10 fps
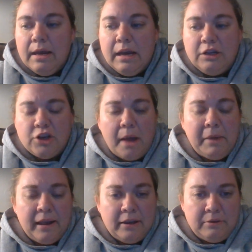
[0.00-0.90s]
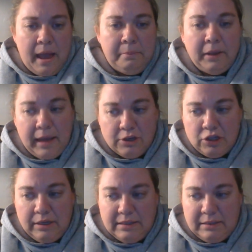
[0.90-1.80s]
A job
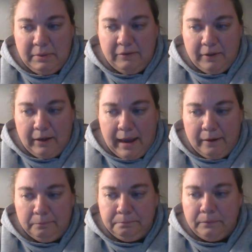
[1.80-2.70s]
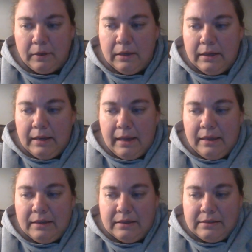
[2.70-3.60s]
application needs to be filled out,
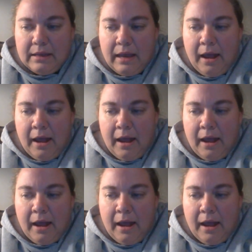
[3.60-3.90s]
and this